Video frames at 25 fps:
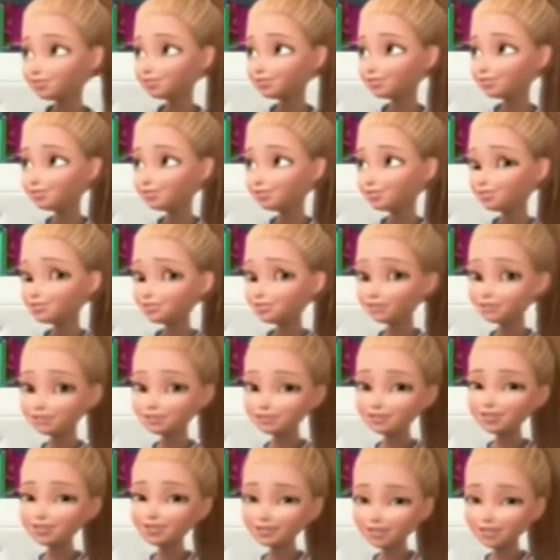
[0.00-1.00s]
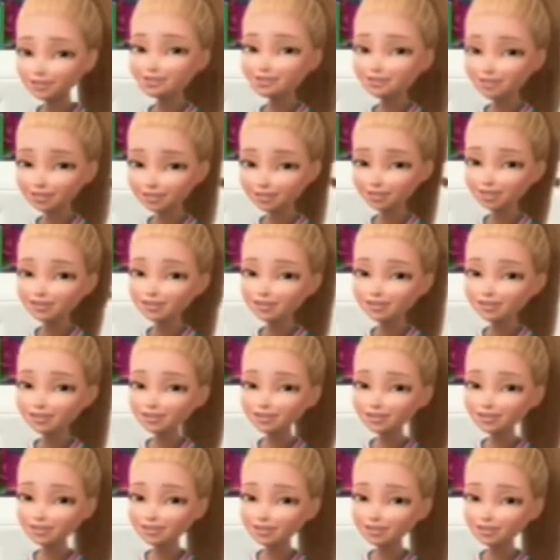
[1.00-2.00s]

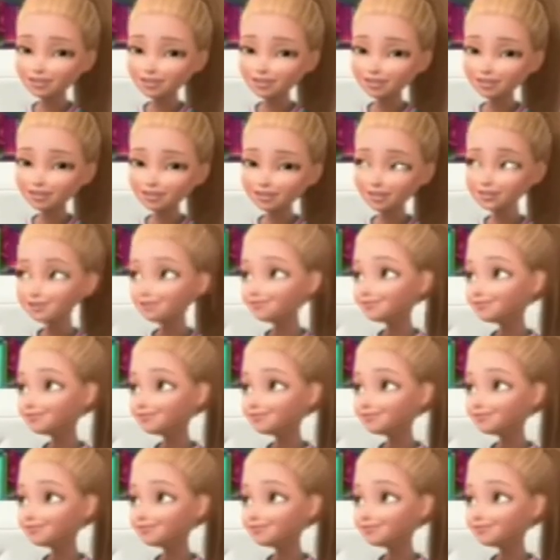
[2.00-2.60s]
[no speech]